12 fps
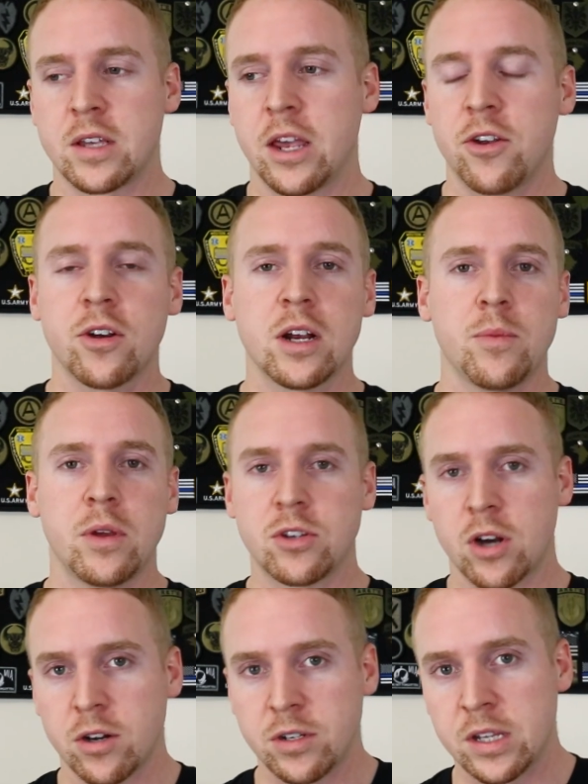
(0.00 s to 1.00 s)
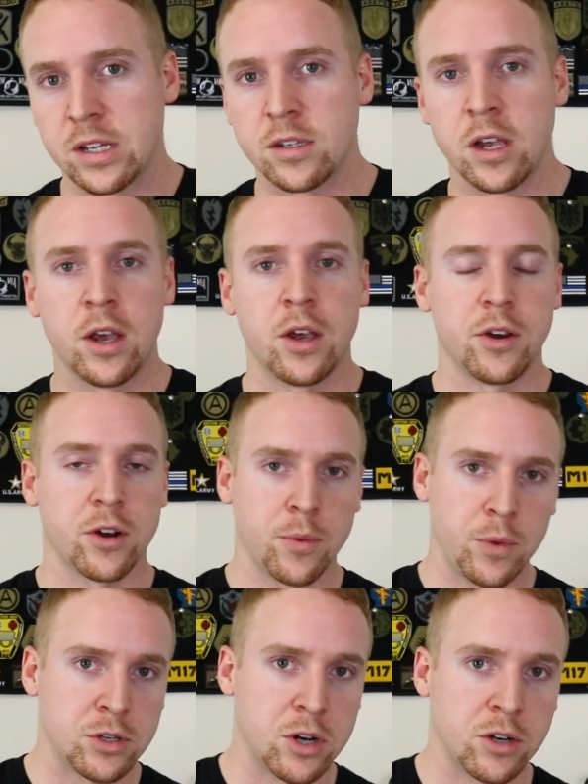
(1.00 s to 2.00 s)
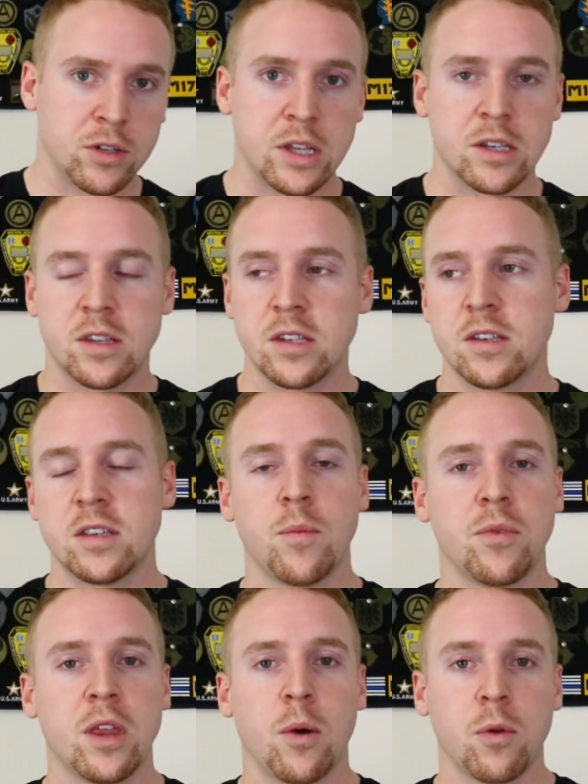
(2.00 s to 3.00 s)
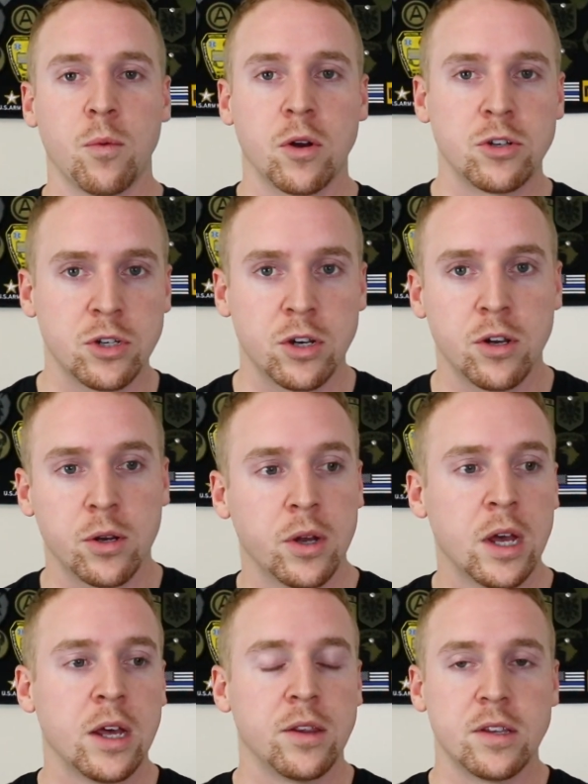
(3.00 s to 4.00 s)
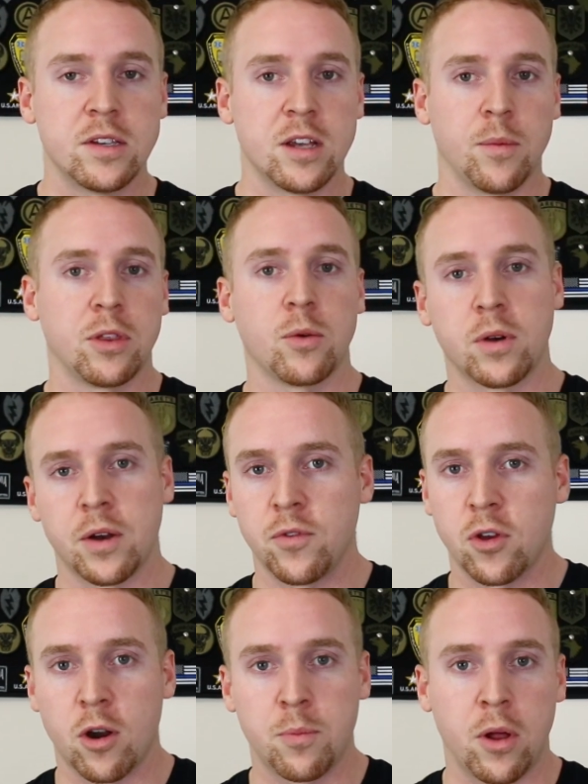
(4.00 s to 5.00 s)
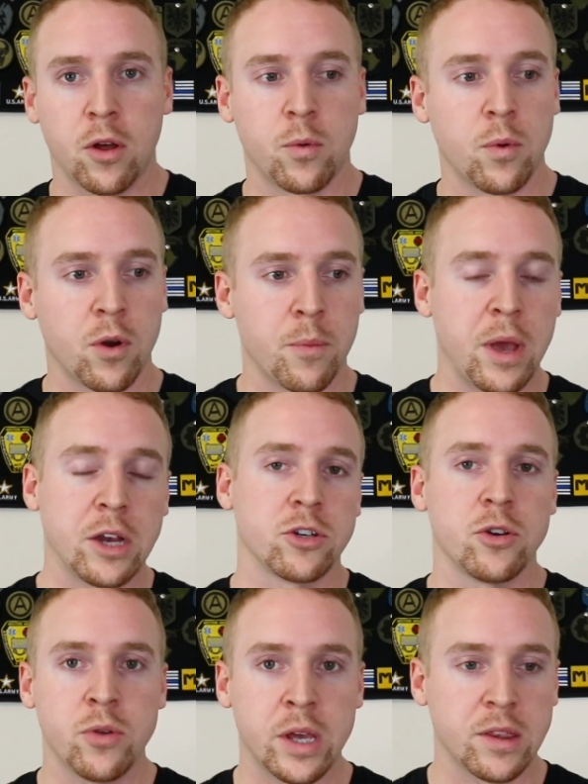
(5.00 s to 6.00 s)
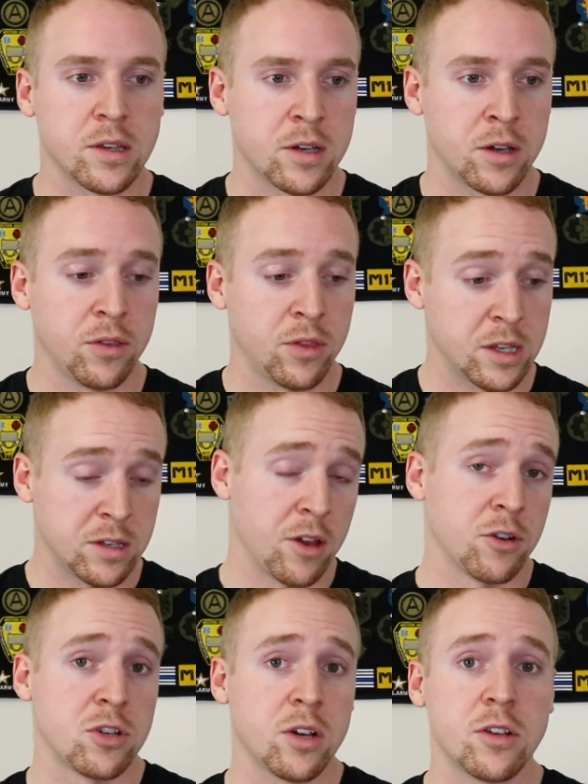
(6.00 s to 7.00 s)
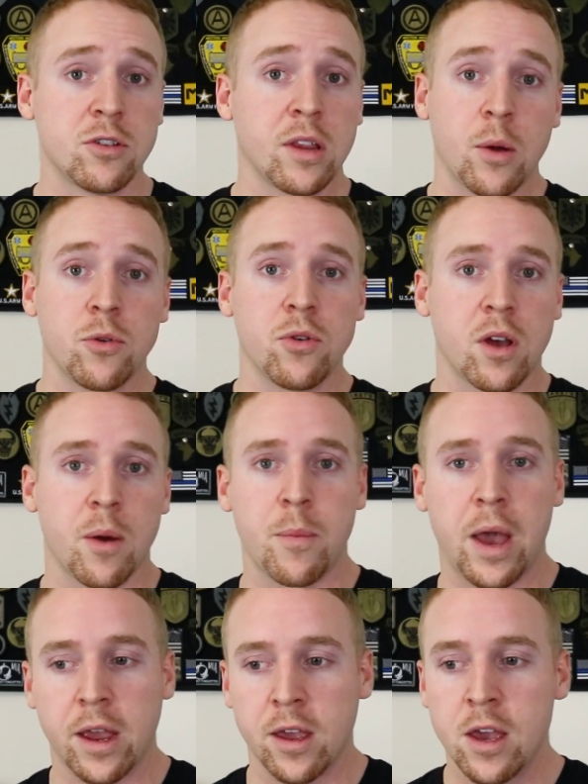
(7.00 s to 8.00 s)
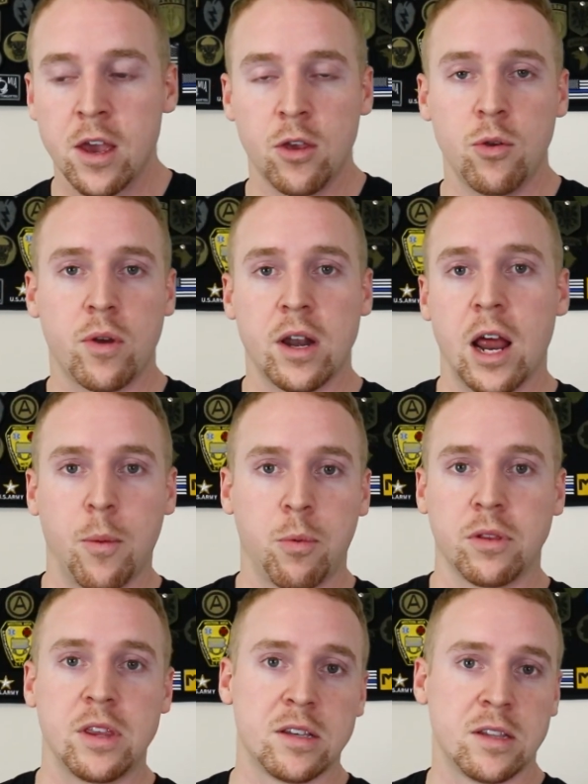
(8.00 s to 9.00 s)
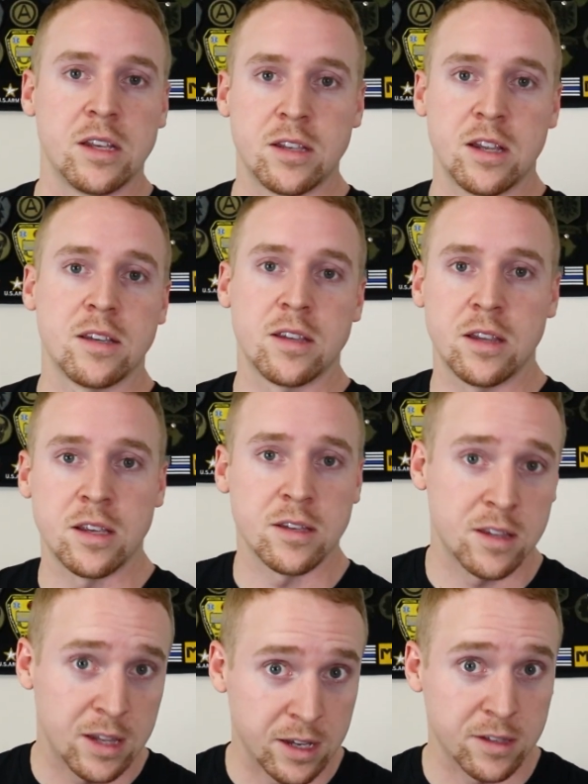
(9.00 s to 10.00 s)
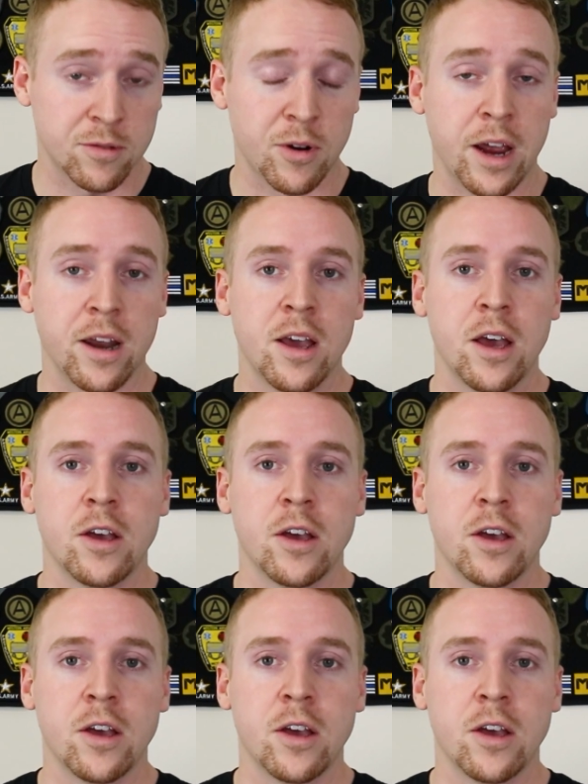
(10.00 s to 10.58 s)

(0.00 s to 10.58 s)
Hey, you're gonna be in charge of this. You're gonna be in charge of this. This is something that we want you to do. This is something whenever you go to BOLC, we wanna make sure you get this, un this understood so that when you come back, you can help with this, this, this, this, this, right?